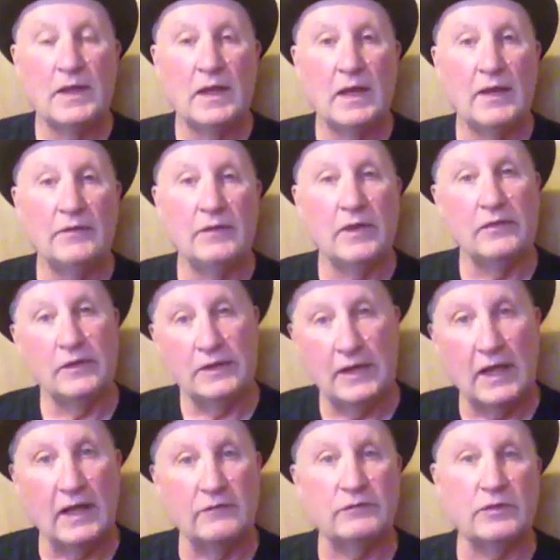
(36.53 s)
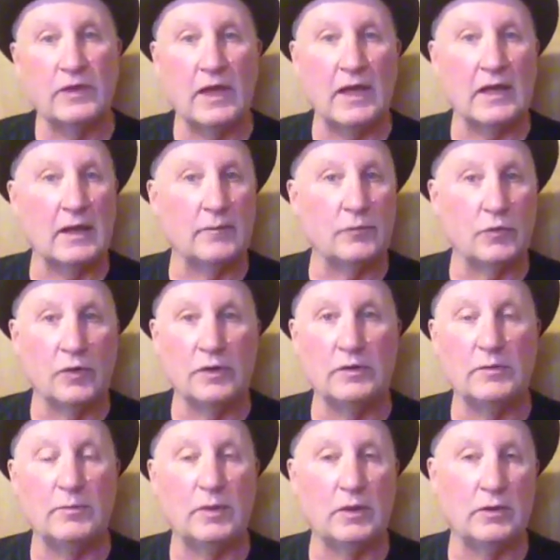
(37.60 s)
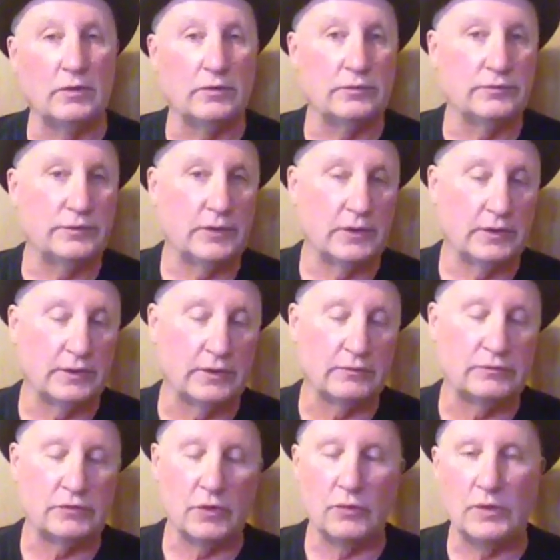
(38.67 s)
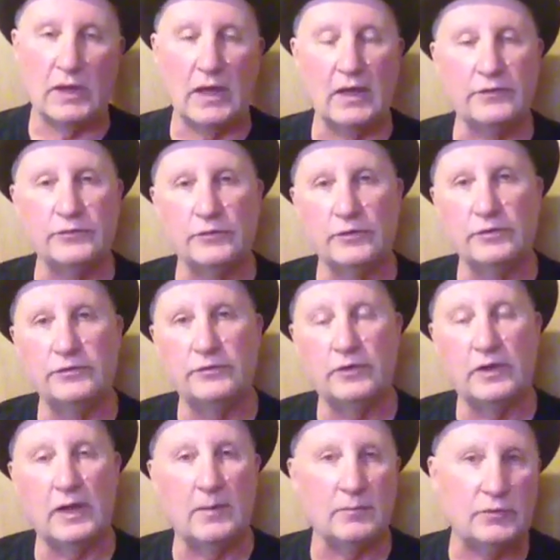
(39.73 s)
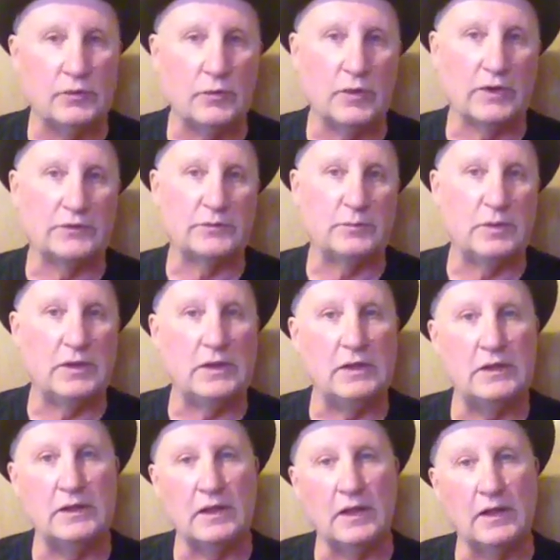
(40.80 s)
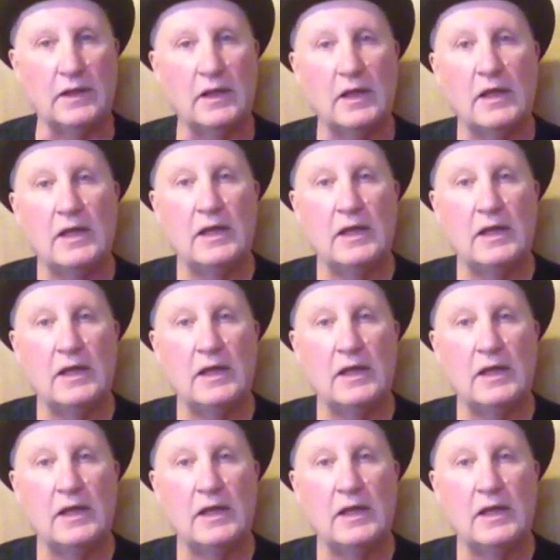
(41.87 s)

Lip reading: And then the day after that, I'm going to build choke hazards and M2SB and